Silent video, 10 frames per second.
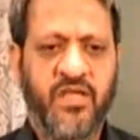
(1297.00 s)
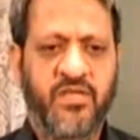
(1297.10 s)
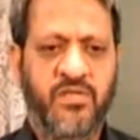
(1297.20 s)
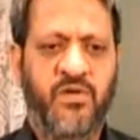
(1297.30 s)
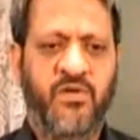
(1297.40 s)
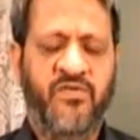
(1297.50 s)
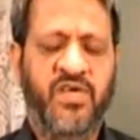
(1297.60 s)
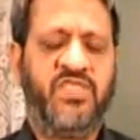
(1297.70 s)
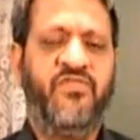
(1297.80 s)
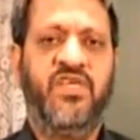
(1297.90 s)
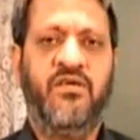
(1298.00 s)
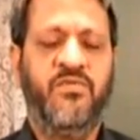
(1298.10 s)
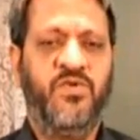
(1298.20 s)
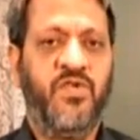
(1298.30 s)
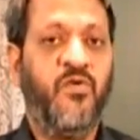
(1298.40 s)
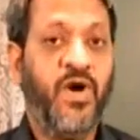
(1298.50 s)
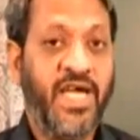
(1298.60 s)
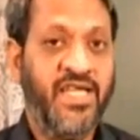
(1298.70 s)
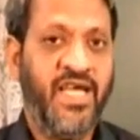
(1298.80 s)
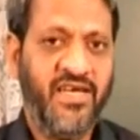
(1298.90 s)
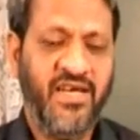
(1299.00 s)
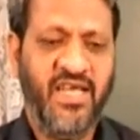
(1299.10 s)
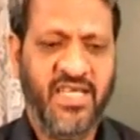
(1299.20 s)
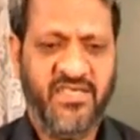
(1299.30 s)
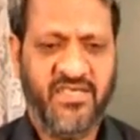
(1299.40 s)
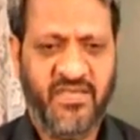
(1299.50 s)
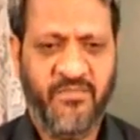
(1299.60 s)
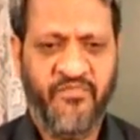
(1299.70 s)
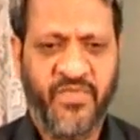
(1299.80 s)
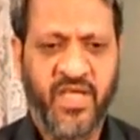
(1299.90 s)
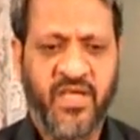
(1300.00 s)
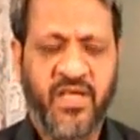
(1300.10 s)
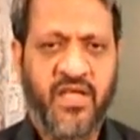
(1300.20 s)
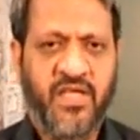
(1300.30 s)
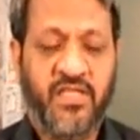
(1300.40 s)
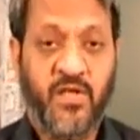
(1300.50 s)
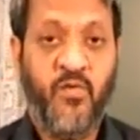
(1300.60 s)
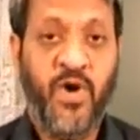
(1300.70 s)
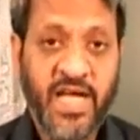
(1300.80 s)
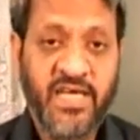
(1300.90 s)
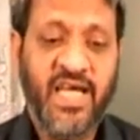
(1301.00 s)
So first we come to the wide angle lens. The wide